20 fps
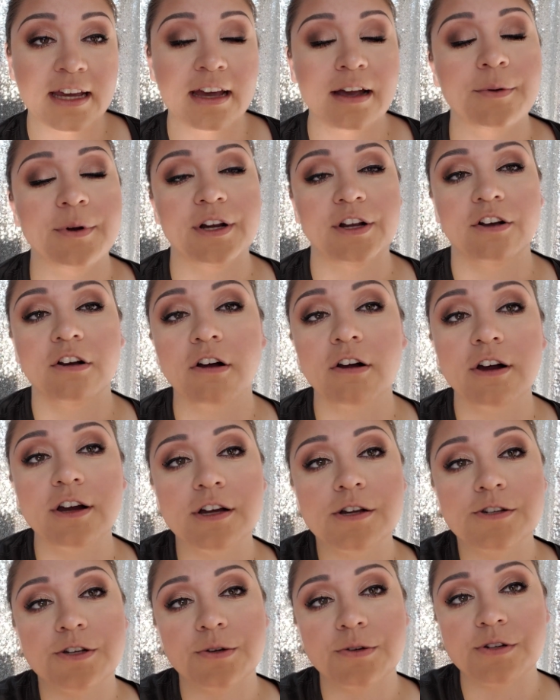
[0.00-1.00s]
I would
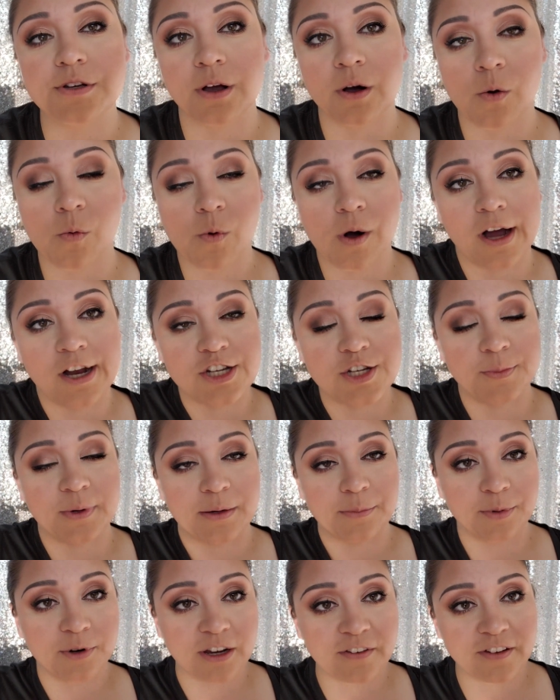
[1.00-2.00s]
encourage you to go watch
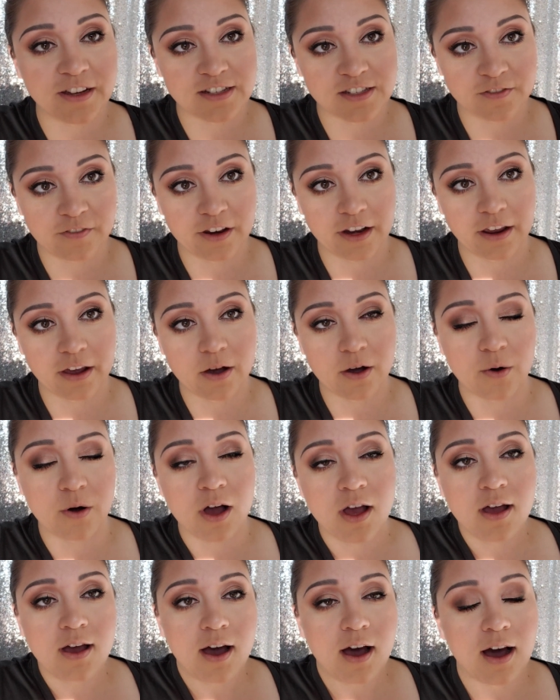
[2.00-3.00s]
my previous
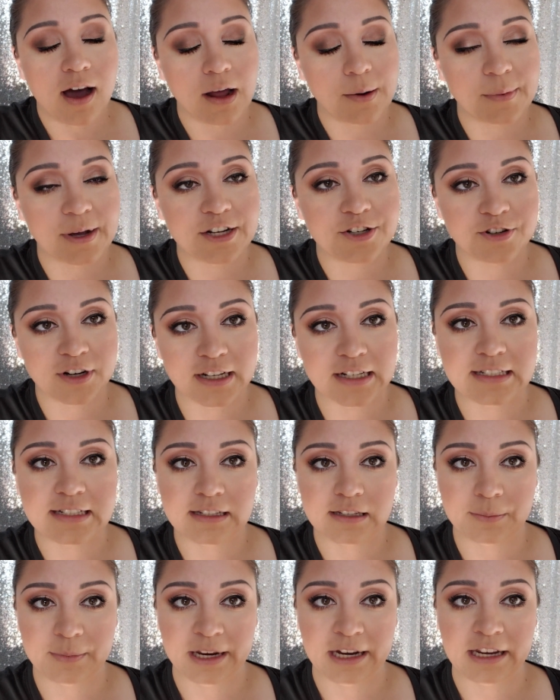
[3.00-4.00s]
video on my
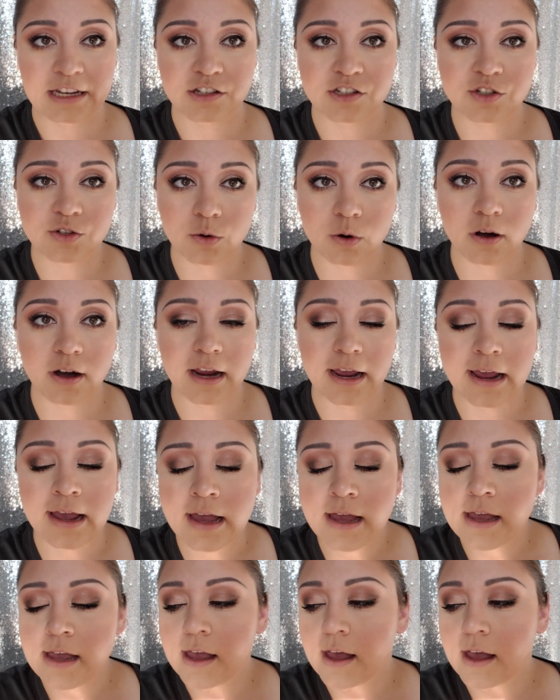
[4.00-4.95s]
trichotillomania story.